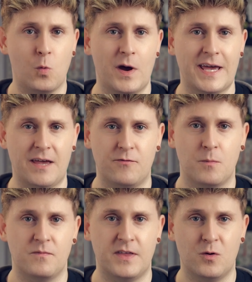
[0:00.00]
away
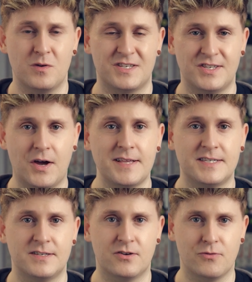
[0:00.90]
from the almost
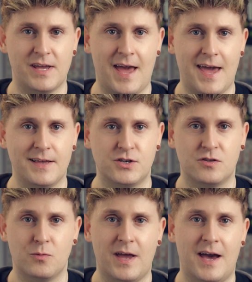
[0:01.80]
90-degree
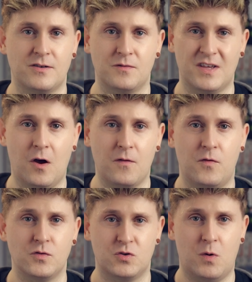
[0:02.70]
edge that we had on the
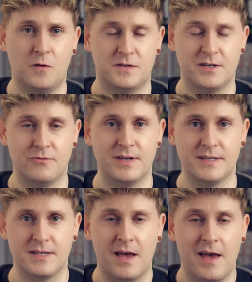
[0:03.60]
iPhone 12
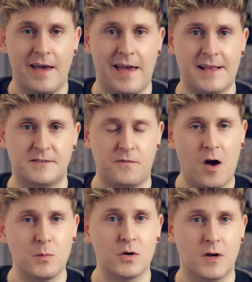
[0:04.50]
series. It's
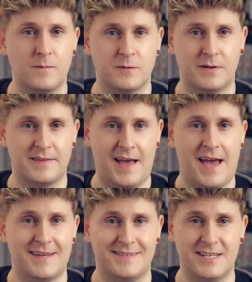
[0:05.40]
far more comfortable in the
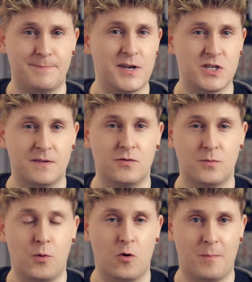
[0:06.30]
hand, especially for
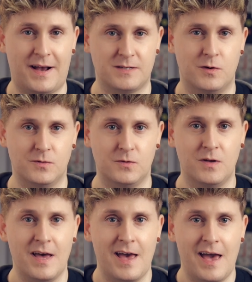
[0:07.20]
the Pro Max
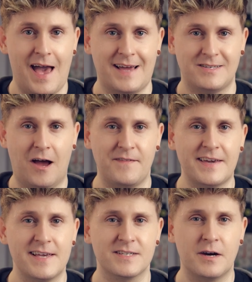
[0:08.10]
model, and I
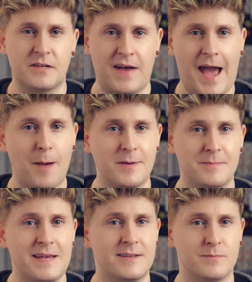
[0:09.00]
think it's kind of a happy
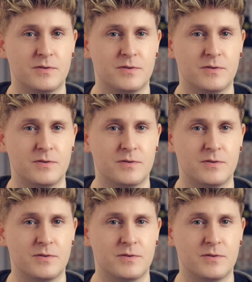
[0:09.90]
medium